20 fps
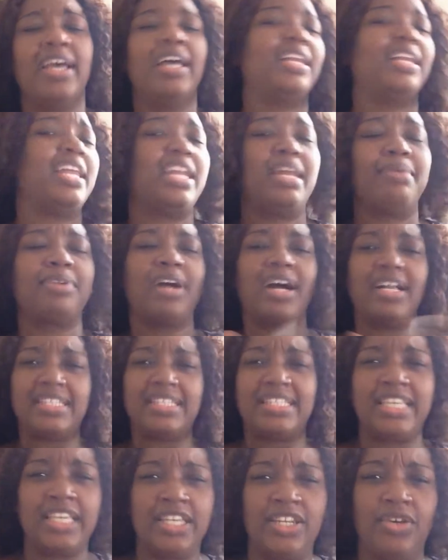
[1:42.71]
let them
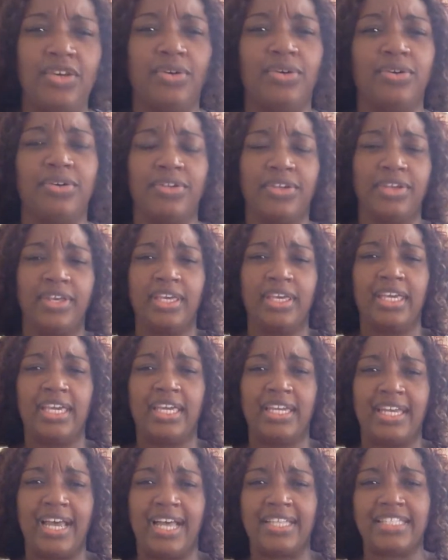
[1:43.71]
continue
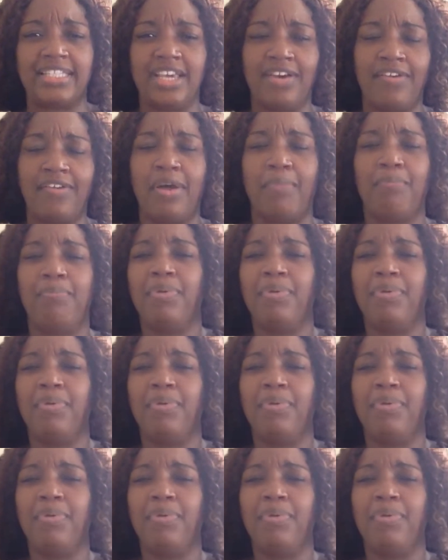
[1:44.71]
in that area.